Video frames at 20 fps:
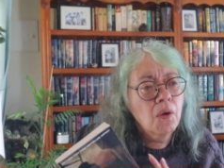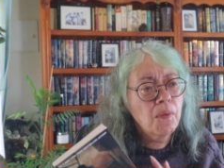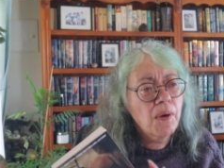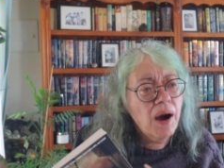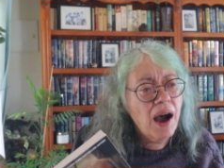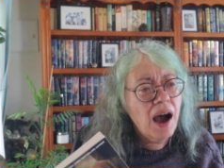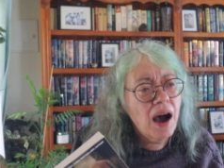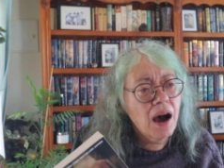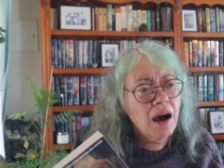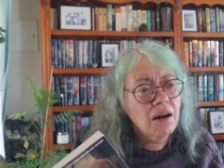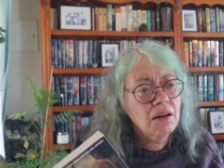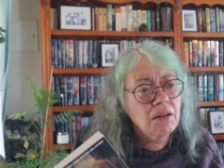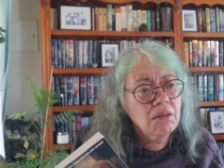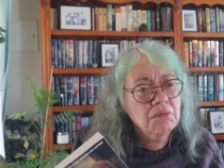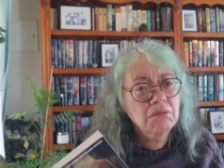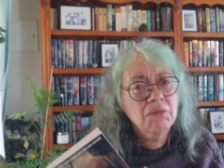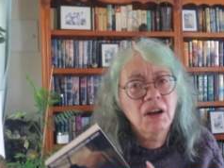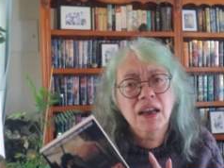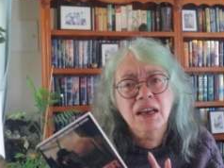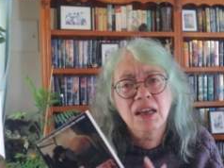
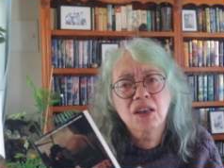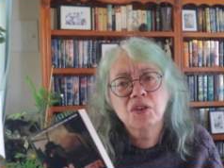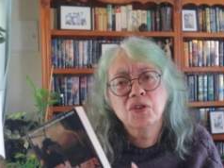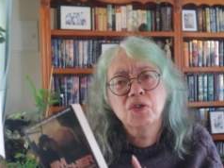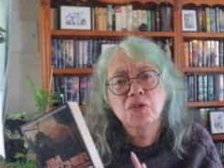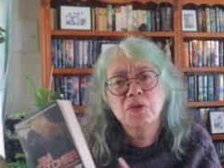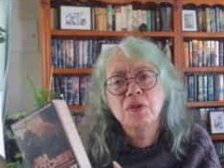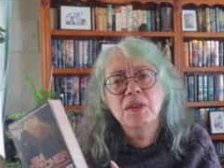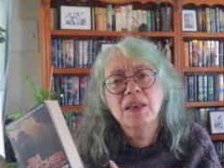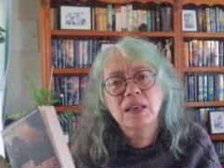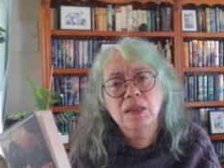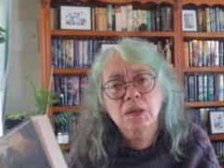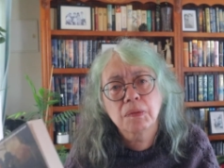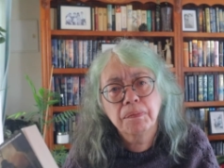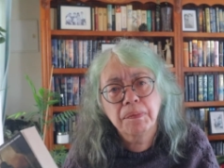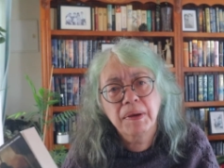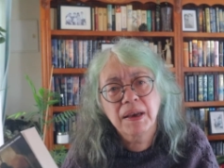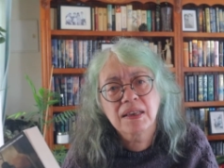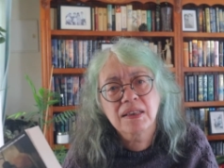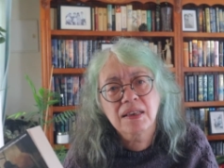wow, I can do this
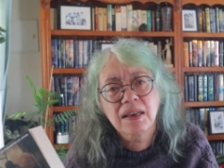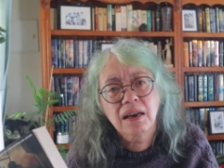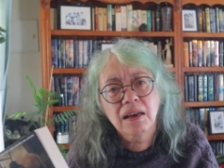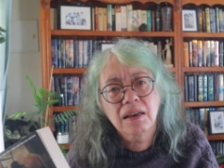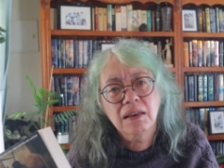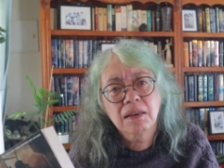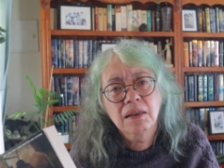better